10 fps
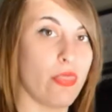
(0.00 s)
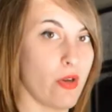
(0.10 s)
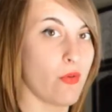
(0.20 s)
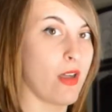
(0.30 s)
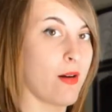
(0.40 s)

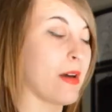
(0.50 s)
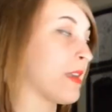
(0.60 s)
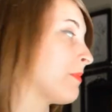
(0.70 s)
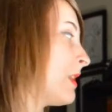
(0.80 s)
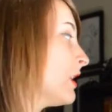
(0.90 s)
though not
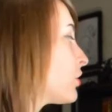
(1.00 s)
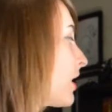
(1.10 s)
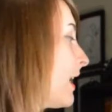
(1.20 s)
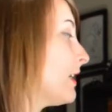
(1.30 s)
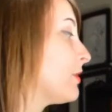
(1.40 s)
by much,
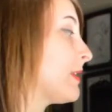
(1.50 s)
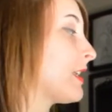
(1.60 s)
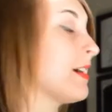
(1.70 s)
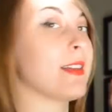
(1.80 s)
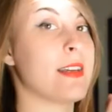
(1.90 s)
and it's
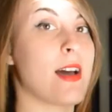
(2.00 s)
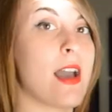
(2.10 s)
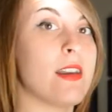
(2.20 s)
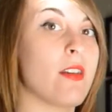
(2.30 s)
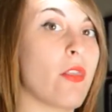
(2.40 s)
because I
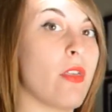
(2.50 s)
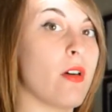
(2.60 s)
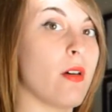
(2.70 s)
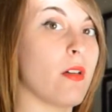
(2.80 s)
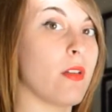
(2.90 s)
tightened
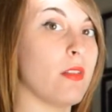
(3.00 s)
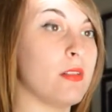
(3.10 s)
the